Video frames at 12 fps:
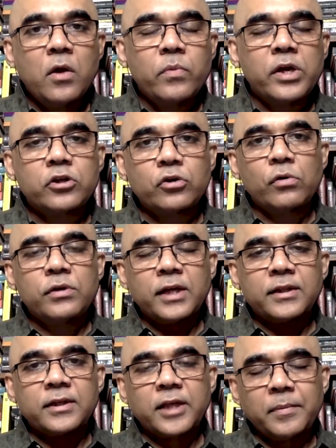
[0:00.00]
We are told
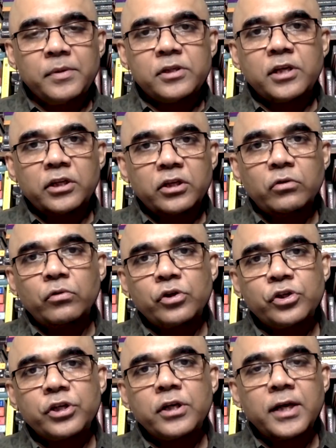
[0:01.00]
that the Tamils are the
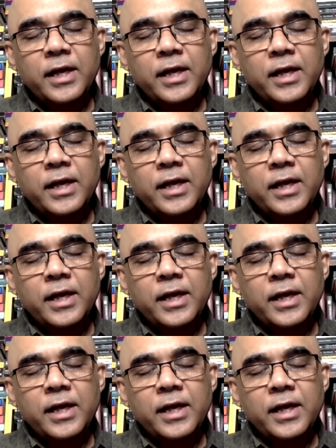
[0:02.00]
original